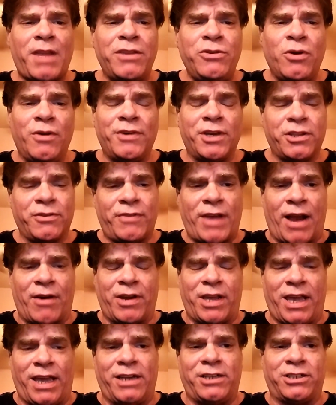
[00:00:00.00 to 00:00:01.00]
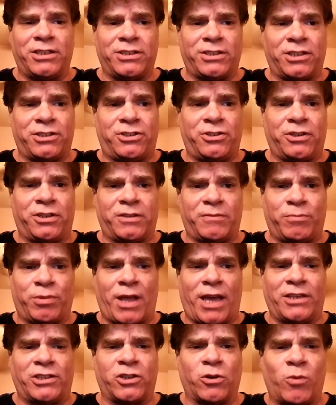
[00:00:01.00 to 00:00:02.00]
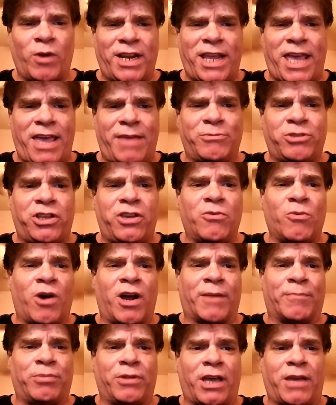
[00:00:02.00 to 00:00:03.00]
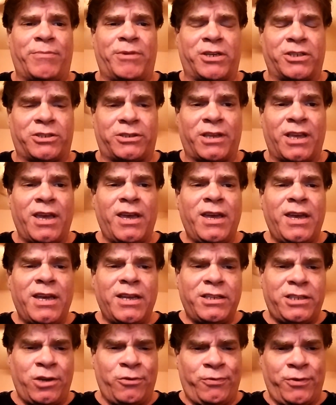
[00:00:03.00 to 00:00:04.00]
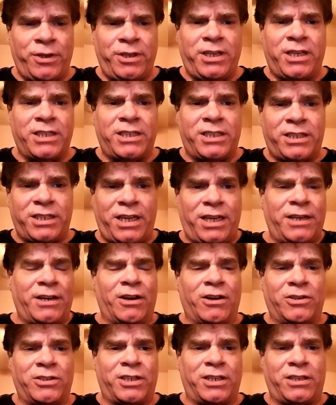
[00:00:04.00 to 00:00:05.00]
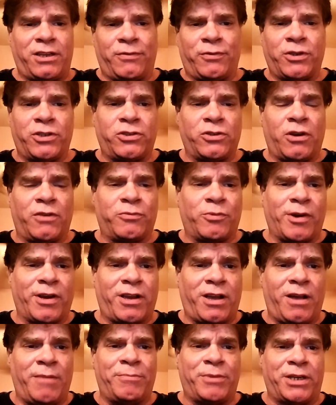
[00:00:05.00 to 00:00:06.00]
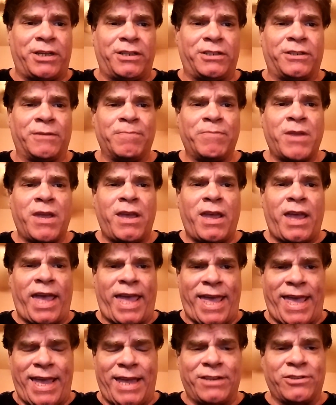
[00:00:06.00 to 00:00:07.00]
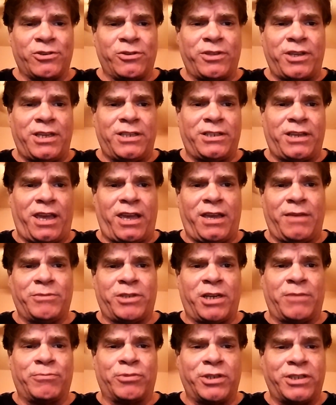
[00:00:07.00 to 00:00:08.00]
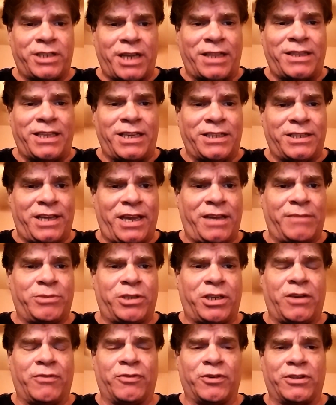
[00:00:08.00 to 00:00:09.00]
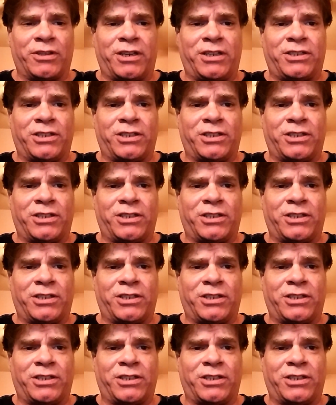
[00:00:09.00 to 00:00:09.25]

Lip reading: You have other variations that you can play. So what games do you want to play? Because different casinos and different software companies handle these games and present these games differently.